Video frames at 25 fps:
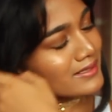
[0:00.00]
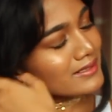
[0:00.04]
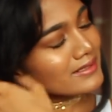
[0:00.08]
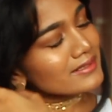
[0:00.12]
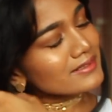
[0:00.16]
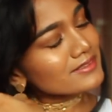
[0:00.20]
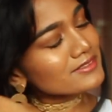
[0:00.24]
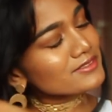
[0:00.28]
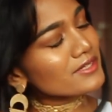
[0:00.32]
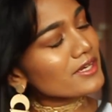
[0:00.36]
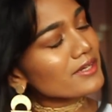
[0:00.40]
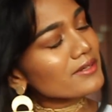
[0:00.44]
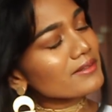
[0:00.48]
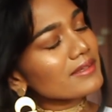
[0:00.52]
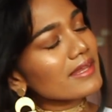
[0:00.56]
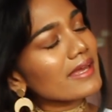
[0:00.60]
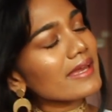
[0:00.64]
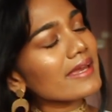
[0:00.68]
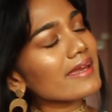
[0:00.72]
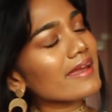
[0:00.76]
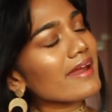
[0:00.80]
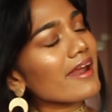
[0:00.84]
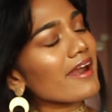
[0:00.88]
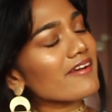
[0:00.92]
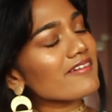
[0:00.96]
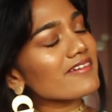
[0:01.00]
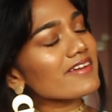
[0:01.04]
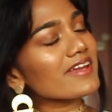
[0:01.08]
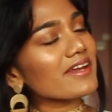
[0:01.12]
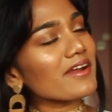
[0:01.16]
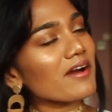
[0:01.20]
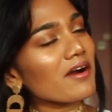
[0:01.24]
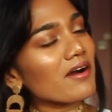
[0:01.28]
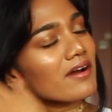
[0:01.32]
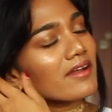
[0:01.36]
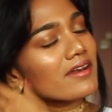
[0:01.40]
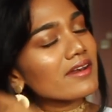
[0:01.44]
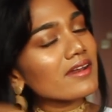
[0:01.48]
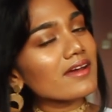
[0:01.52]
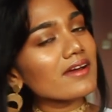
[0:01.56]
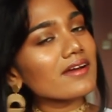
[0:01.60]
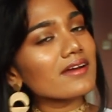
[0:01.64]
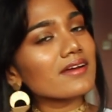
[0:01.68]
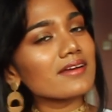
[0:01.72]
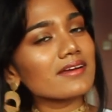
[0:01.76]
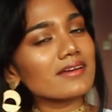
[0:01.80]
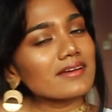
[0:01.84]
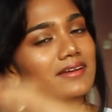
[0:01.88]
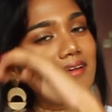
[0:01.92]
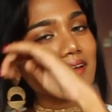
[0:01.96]
So I could like carry it on.
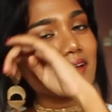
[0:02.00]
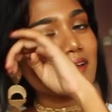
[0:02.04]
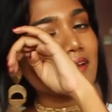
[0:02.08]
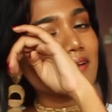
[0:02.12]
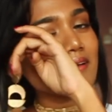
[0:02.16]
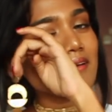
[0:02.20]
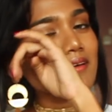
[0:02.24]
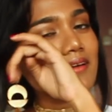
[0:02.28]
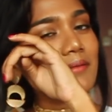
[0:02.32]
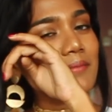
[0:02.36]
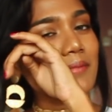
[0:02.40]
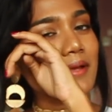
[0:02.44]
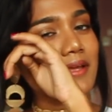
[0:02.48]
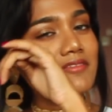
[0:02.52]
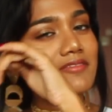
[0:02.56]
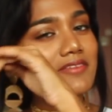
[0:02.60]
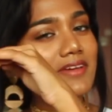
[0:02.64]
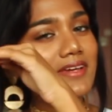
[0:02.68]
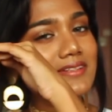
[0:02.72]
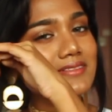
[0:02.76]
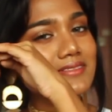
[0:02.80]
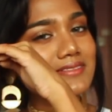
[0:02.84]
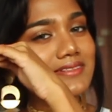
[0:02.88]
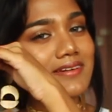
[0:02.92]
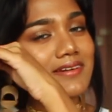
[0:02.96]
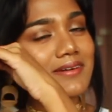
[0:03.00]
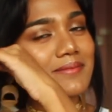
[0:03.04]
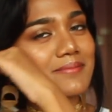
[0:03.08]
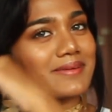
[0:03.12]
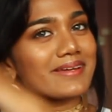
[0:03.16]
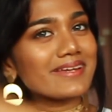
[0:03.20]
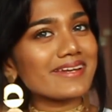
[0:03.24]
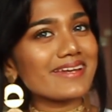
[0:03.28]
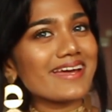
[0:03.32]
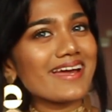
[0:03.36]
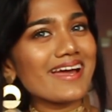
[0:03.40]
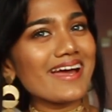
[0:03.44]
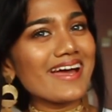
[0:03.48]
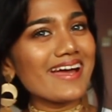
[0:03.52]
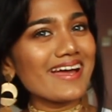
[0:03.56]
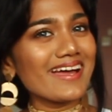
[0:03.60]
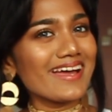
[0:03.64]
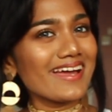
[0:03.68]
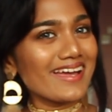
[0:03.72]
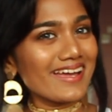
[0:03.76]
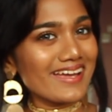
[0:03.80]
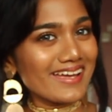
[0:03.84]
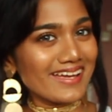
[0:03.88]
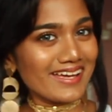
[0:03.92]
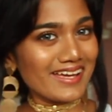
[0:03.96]
Kind of got on my face there a bit.
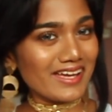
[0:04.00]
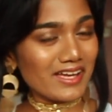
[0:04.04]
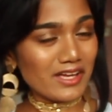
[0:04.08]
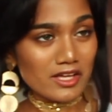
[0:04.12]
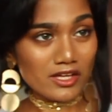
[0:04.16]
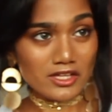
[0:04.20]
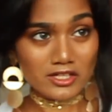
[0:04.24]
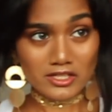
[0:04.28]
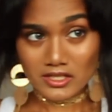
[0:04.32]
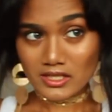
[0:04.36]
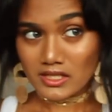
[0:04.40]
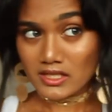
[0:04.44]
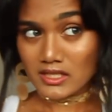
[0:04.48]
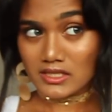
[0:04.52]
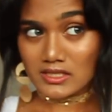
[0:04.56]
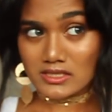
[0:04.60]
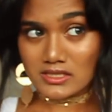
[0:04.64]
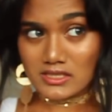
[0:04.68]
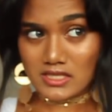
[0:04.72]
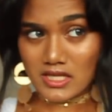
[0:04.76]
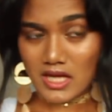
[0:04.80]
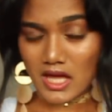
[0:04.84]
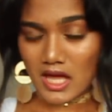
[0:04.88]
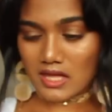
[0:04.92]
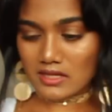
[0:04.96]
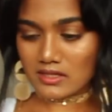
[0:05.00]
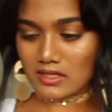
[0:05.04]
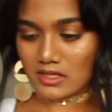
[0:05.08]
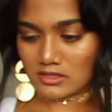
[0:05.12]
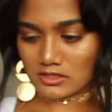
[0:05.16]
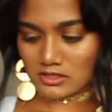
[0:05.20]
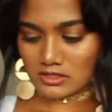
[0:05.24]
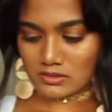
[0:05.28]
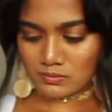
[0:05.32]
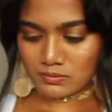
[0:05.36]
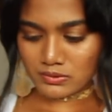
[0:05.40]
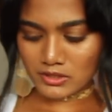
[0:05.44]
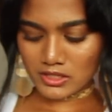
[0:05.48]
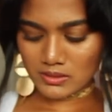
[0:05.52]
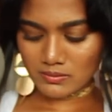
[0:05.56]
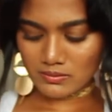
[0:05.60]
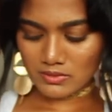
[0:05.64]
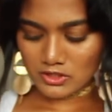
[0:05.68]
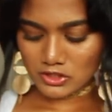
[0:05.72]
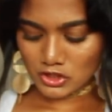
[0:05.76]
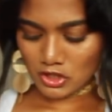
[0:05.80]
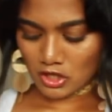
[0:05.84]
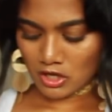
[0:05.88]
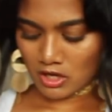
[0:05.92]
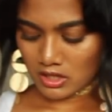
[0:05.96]
And yeah, that's pretty
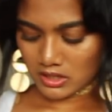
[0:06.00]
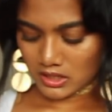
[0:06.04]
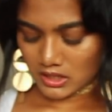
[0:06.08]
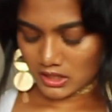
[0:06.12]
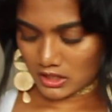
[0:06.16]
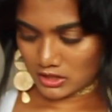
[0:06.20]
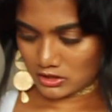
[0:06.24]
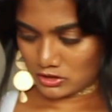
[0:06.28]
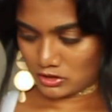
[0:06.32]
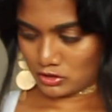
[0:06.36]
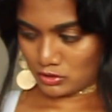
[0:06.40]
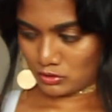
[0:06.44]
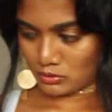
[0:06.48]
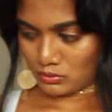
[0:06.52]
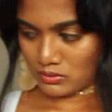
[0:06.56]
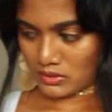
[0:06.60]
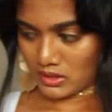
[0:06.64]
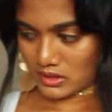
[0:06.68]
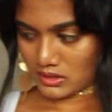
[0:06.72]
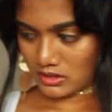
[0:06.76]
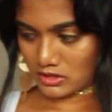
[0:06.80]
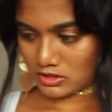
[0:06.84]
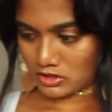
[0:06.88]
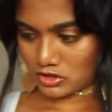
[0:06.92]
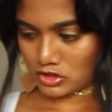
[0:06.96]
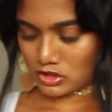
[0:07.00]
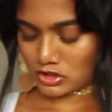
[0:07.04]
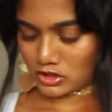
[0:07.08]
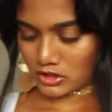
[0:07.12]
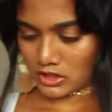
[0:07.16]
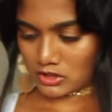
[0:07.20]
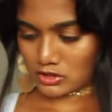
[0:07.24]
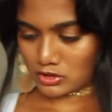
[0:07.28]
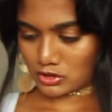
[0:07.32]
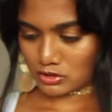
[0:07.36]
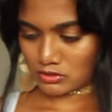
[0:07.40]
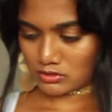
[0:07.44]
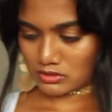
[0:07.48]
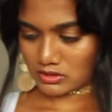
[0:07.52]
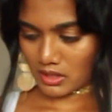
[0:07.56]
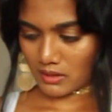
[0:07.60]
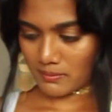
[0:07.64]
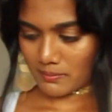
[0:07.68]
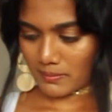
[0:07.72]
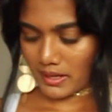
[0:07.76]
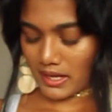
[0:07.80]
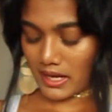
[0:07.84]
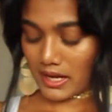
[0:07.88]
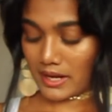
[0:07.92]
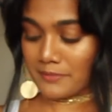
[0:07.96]
much all that I do, and this just ensures that
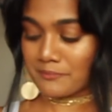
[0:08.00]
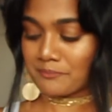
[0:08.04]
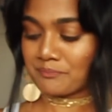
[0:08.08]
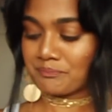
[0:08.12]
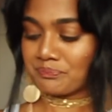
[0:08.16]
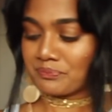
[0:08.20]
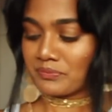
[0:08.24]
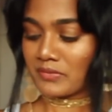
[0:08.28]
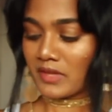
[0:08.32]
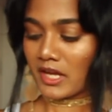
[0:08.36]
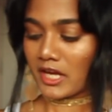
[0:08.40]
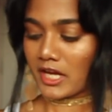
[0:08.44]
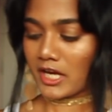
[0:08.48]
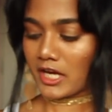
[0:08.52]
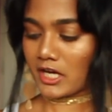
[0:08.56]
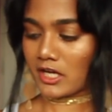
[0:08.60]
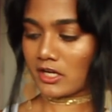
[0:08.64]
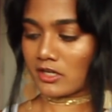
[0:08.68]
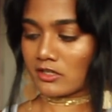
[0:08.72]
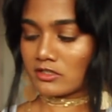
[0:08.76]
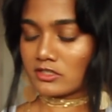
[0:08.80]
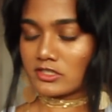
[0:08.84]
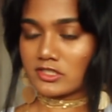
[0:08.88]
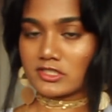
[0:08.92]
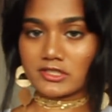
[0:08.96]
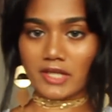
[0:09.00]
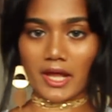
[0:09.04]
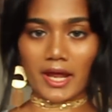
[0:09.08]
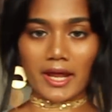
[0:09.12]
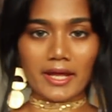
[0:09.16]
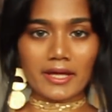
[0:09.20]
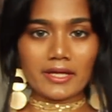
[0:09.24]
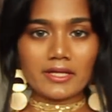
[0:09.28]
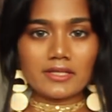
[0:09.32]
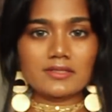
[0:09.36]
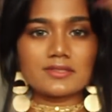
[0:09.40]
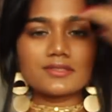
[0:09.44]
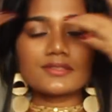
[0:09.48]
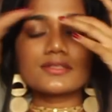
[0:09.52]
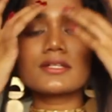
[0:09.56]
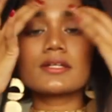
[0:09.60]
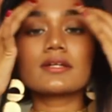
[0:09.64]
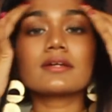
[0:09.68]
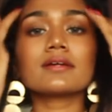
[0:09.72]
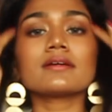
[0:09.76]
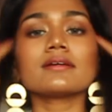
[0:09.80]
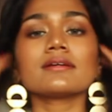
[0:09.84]
my hair stays